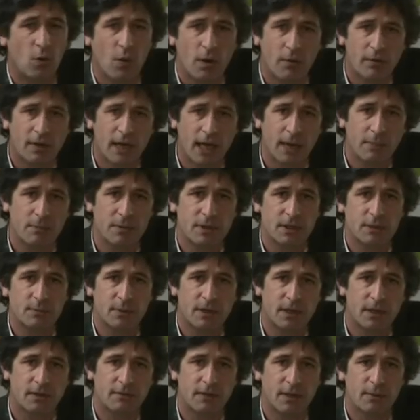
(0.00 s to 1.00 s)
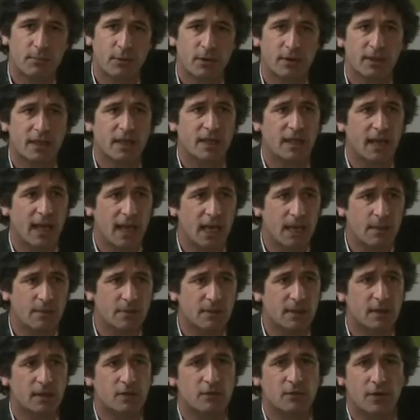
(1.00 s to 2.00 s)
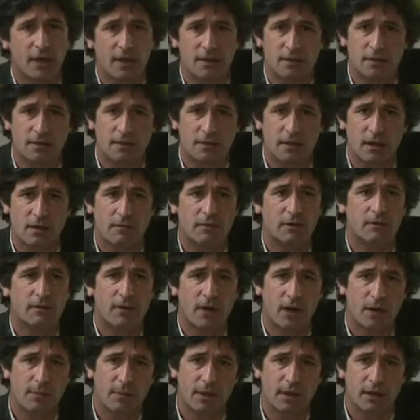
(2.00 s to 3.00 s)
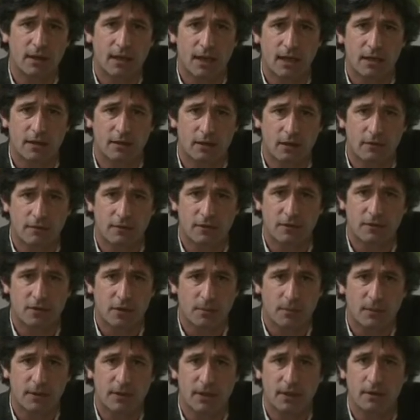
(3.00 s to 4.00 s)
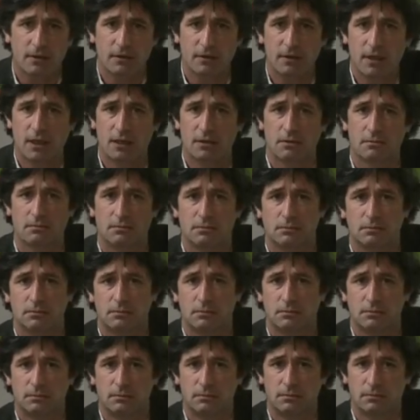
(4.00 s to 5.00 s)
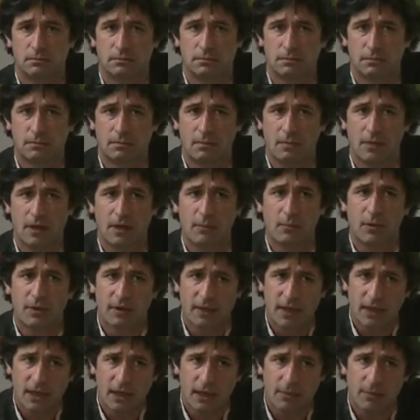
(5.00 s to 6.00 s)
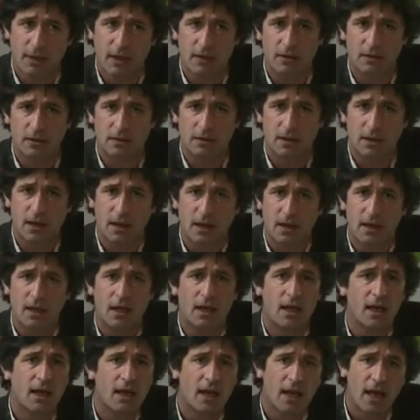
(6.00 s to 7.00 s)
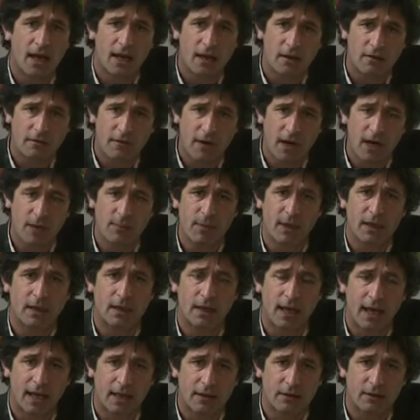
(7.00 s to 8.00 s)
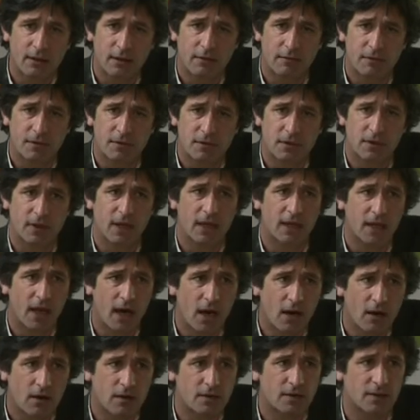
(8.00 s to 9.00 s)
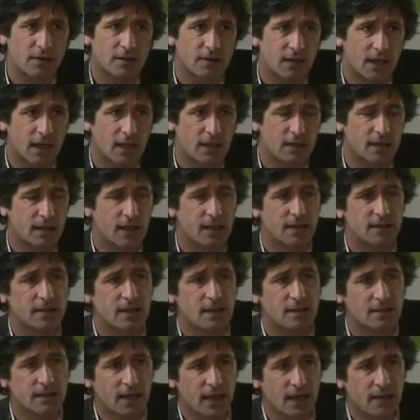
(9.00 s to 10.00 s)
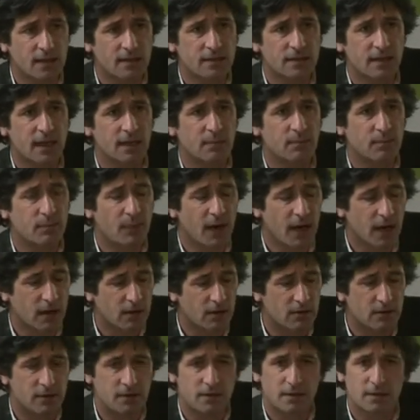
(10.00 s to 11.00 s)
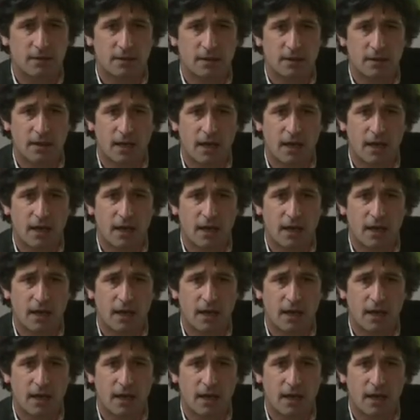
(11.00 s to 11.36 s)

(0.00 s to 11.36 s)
What would happen to me if I put the names and addresses of environmental health officers up on the internet? But think about it. An environmental health officer in our society has the exact same powers